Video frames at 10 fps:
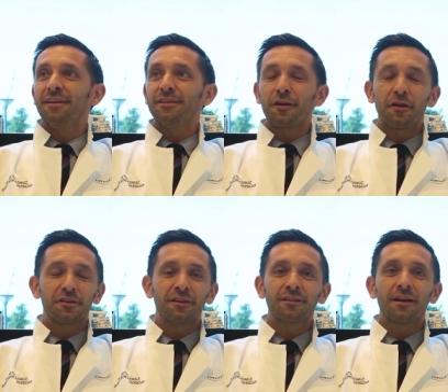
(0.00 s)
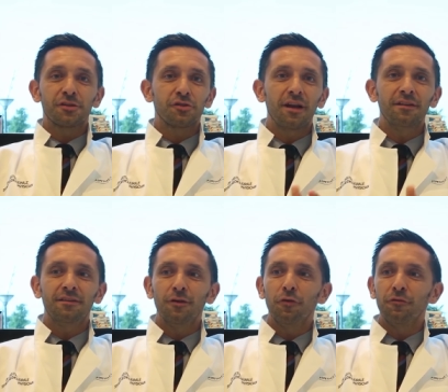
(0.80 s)
interna
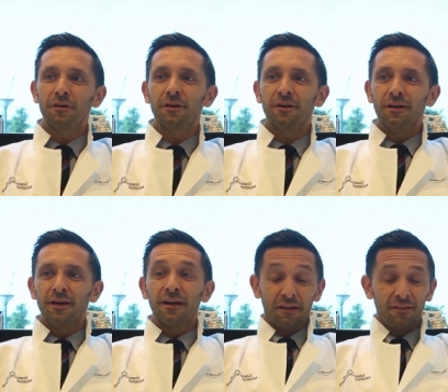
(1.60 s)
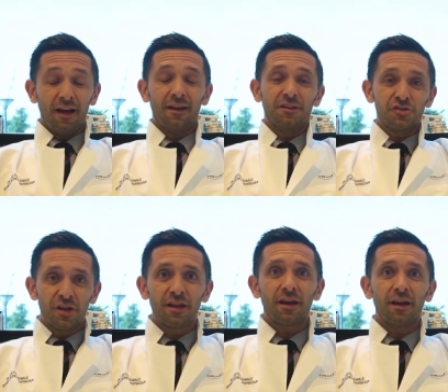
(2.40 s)
internationality of Qatar in
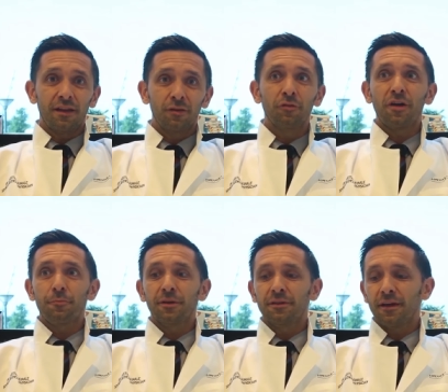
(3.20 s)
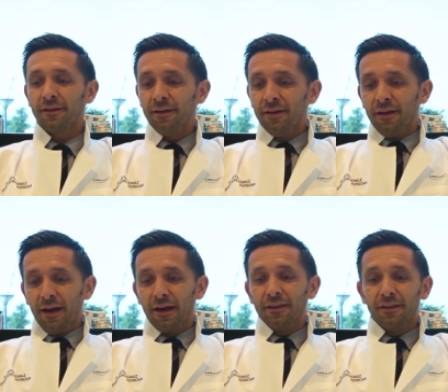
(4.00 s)
general and of Aspetar,
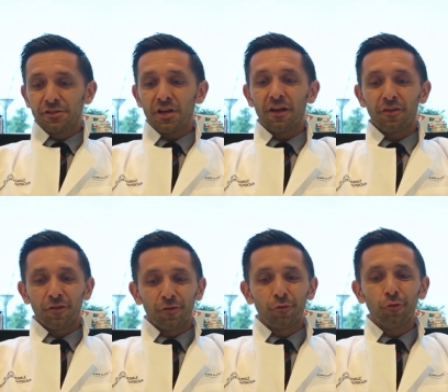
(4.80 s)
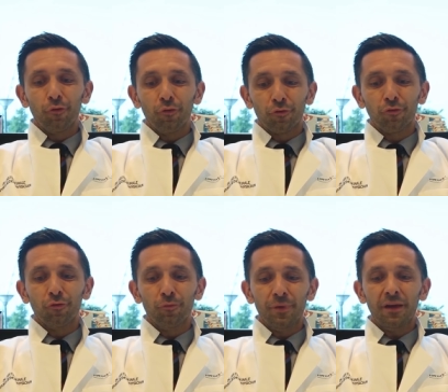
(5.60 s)
I had the chance to,
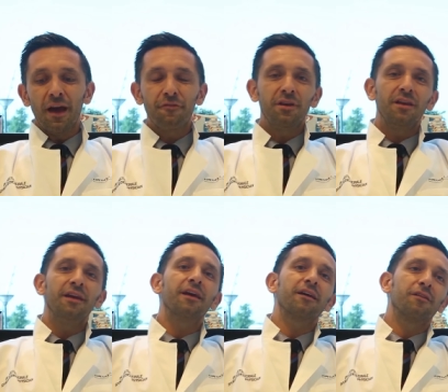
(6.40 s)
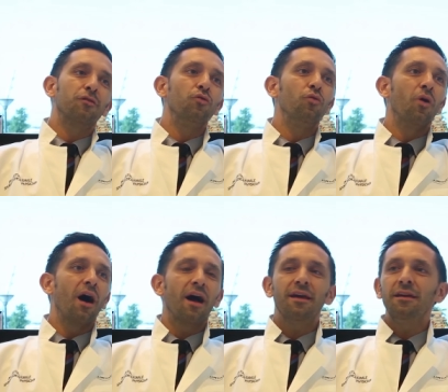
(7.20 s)
to be heavily linked to
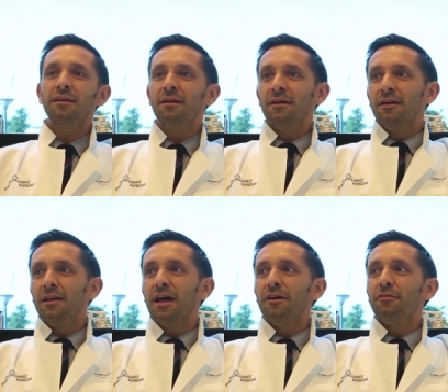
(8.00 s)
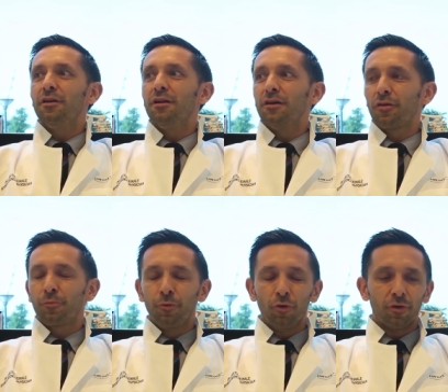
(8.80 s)
high level
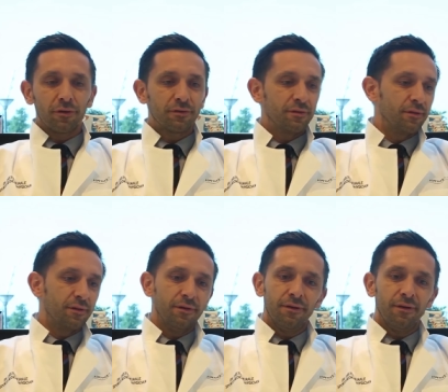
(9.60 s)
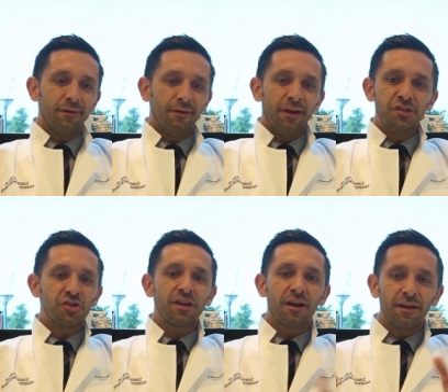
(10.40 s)
sport, uh, uh, in
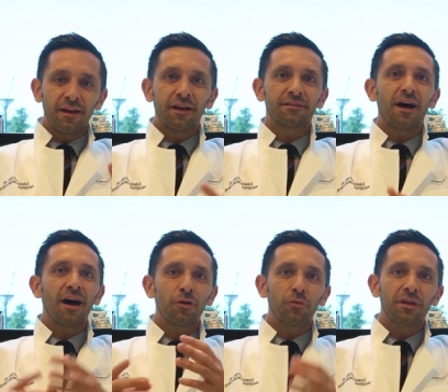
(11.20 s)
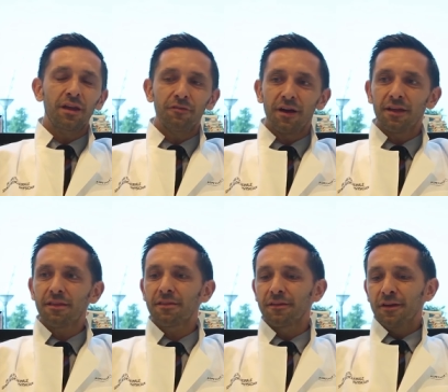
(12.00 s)
general in Qatar with the events.